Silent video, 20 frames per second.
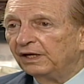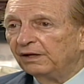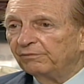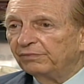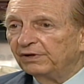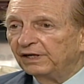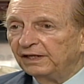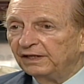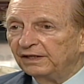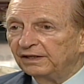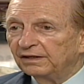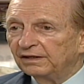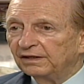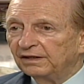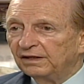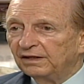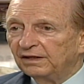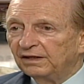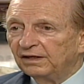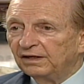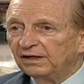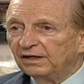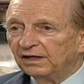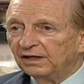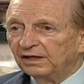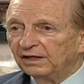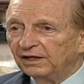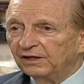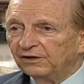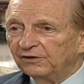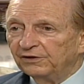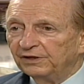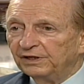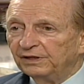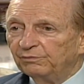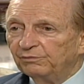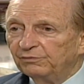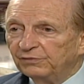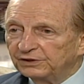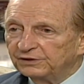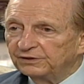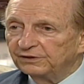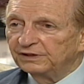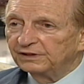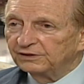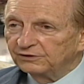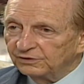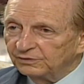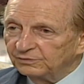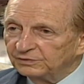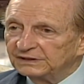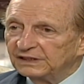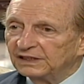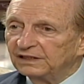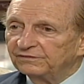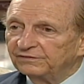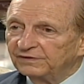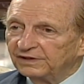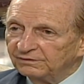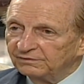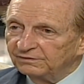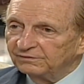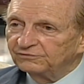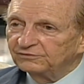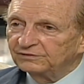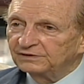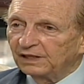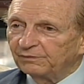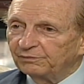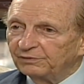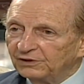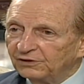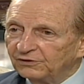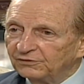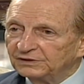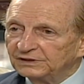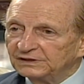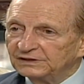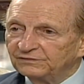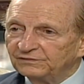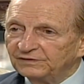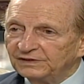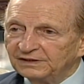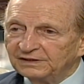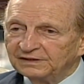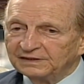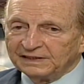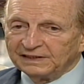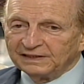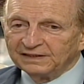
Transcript: them playing. And I heard him muttering to himself and tapping out his feet.